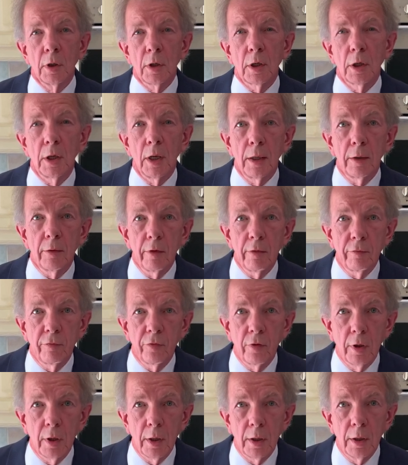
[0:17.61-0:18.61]

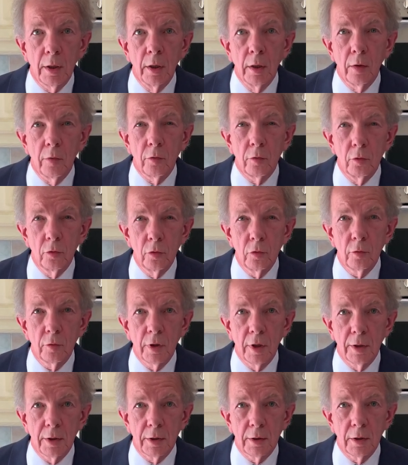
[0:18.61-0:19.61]
clarify the new
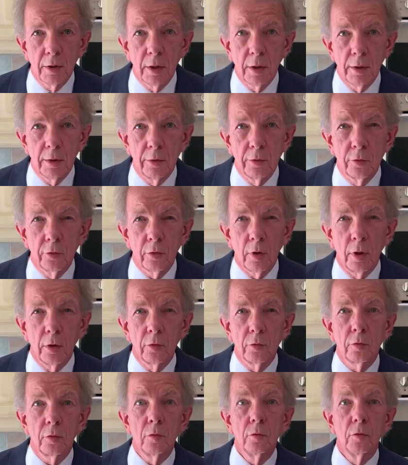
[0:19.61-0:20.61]
guidelines as
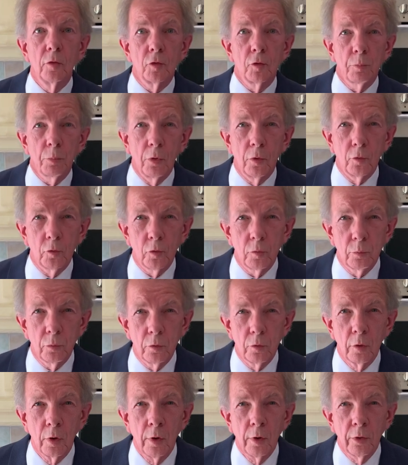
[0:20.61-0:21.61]
soon as
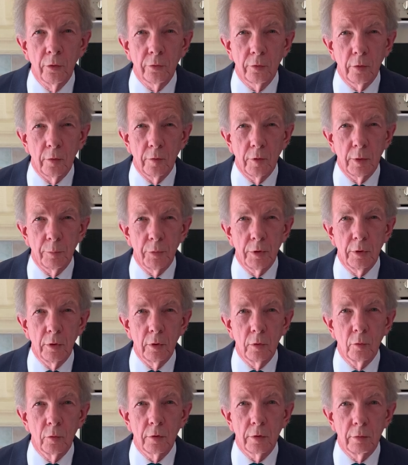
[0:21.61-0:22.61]
possible so there'll be
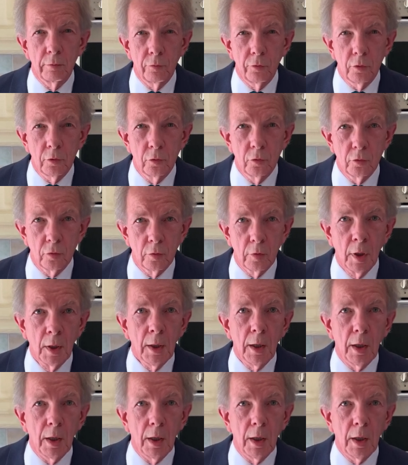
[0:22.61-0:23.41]
no confusion.